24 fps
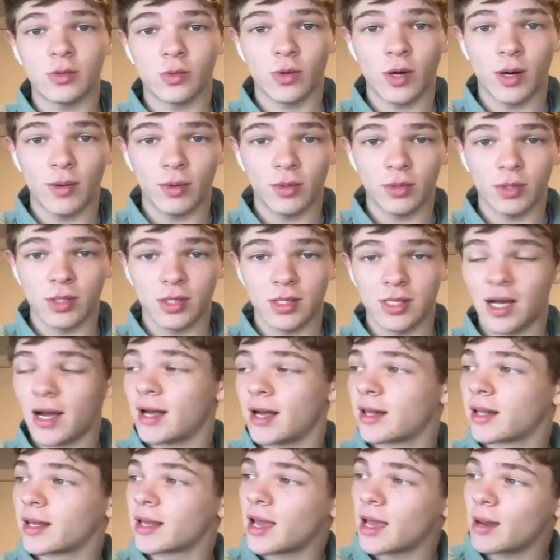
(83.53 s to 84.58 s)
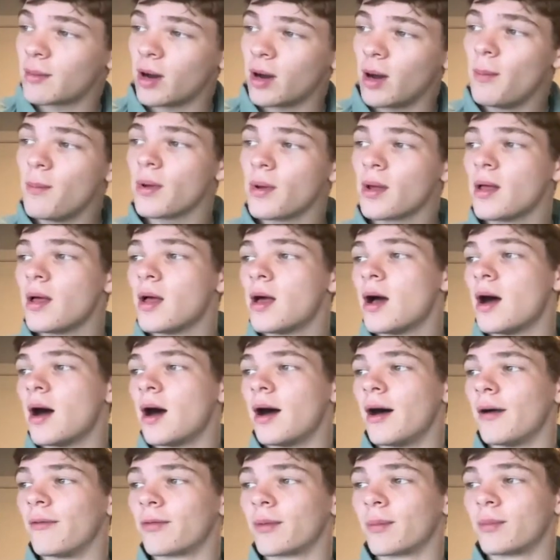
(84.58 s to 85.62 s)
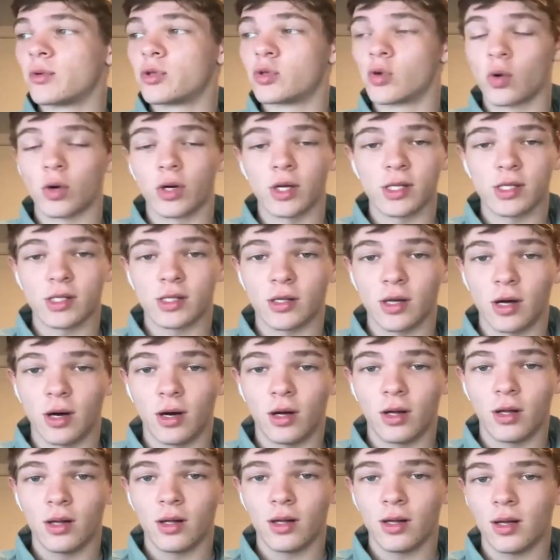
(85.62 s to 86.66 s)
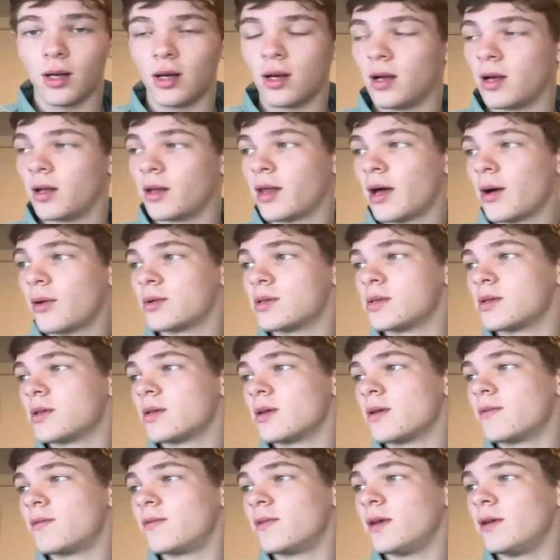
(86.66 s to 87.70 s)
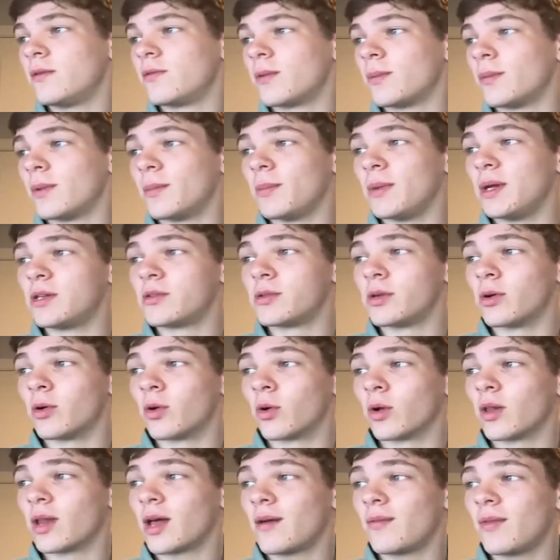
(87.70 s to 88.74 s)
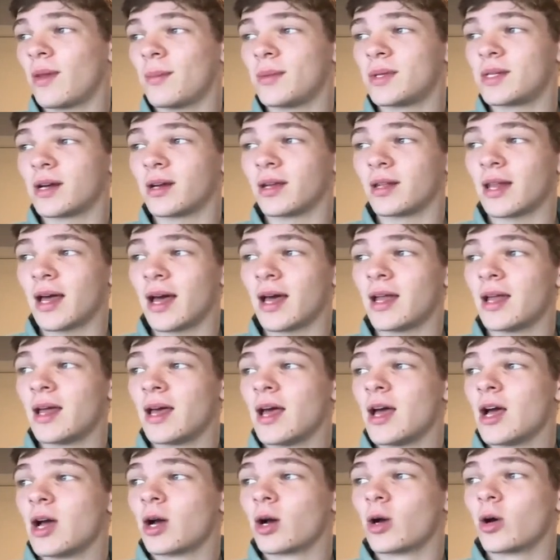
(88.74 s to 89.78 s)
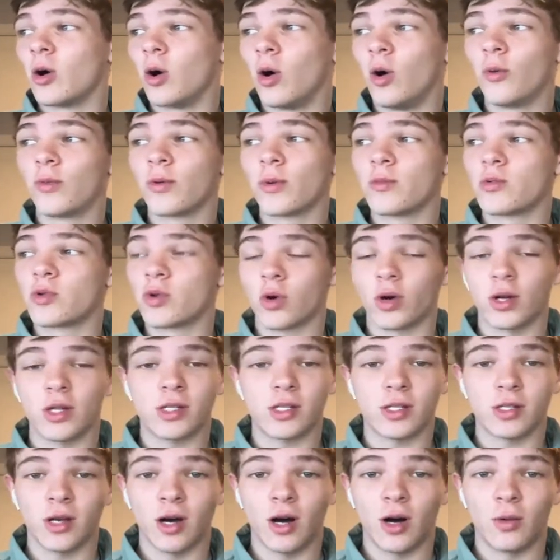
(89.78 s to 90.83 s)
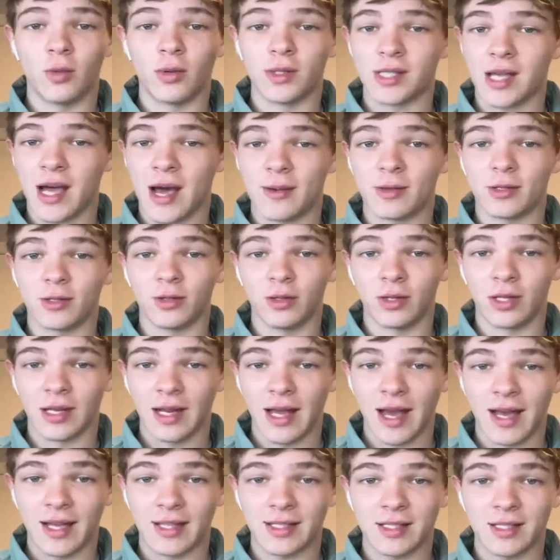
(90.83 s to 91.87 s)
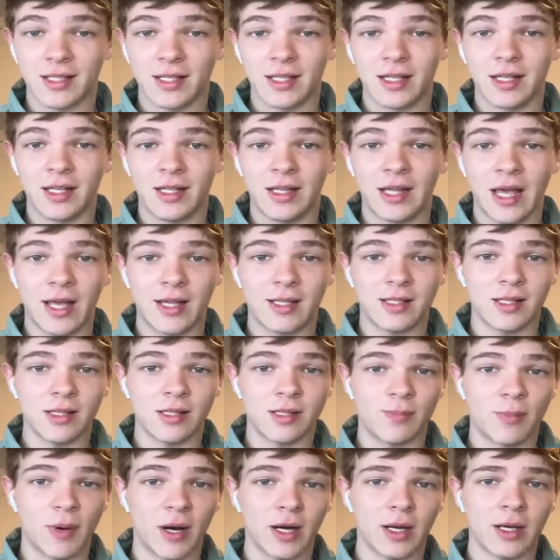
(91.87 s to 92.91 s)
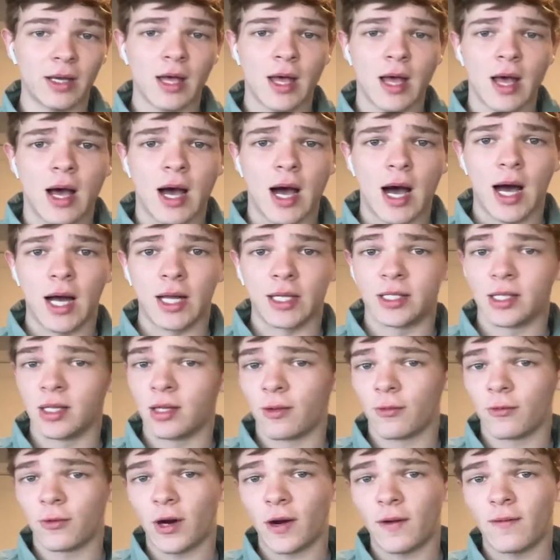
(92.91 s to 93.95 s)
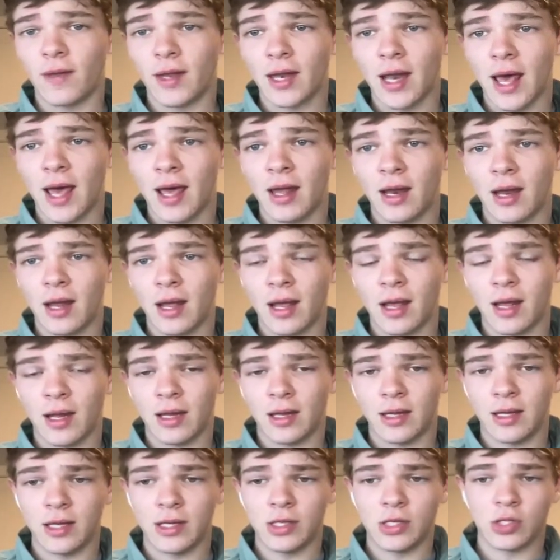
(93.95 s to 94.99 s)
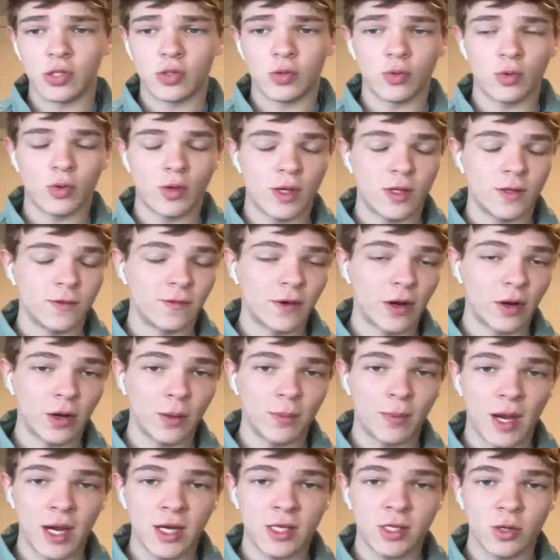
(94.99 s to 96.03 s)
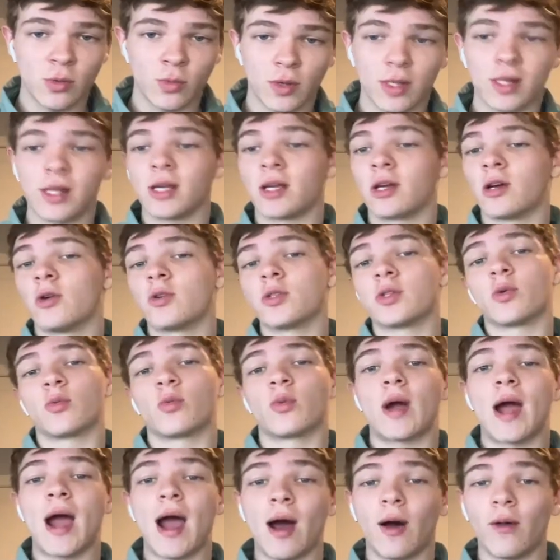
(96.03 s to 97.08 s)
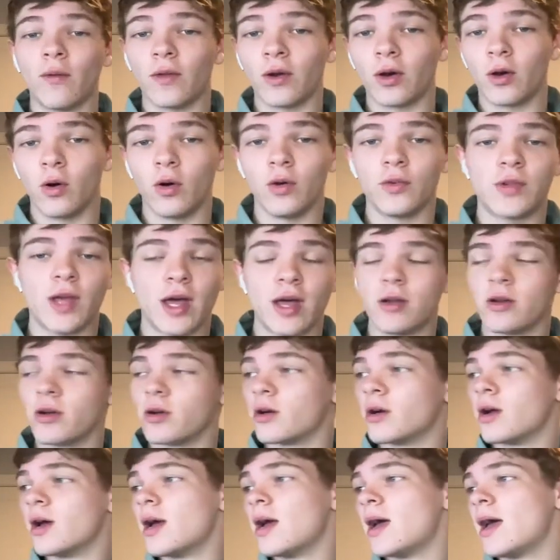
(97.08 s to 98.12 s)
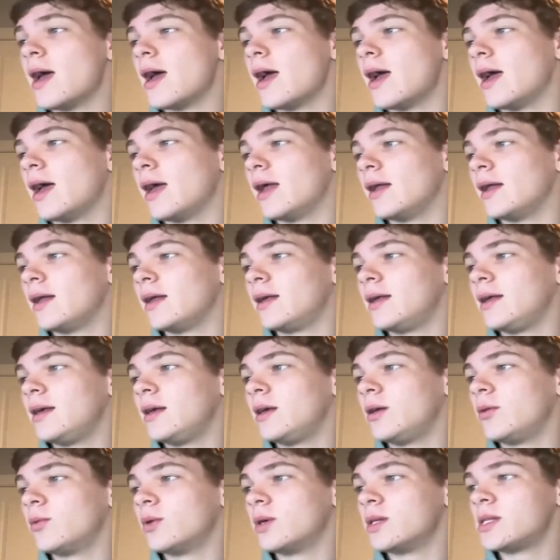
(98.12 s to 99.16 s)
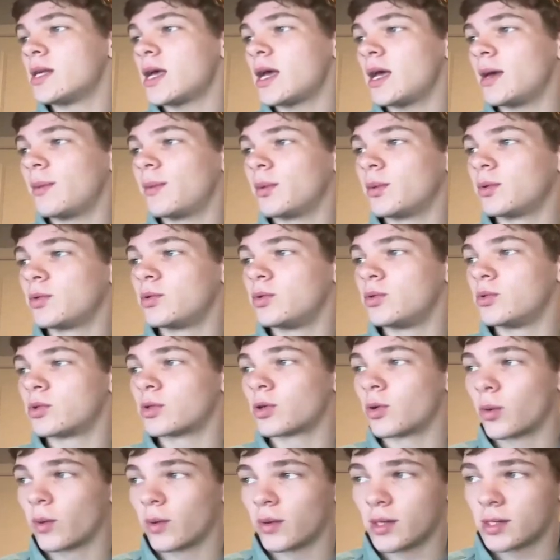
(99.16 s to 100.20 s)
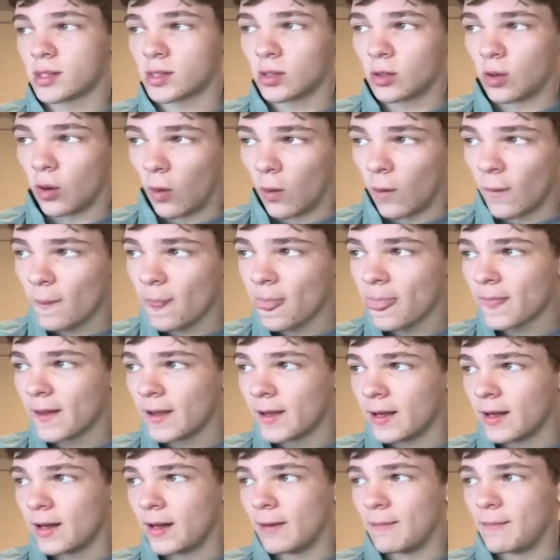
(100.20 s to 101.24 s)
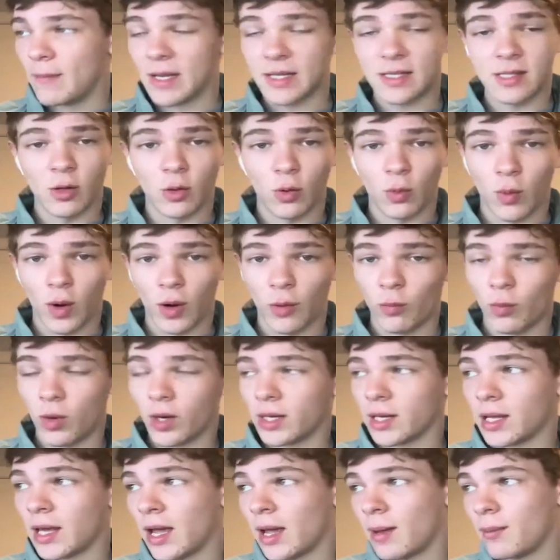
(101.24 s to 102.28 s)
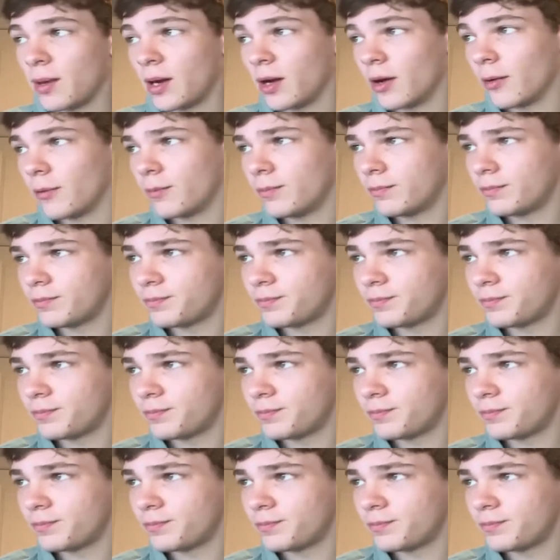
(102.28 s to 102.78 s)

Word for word: were able to tie the game up uh, from Jordan Staal. Uh, that was a feed from Dmitry Orlov. Let me tell you that goal from Jordan Staal was absolutely nasty. He takes this puck uh, to the front of the net and he just is very patient with it. Goes around the goaltender and he was able to score this goal. Uh, makes it a 1 1 game here.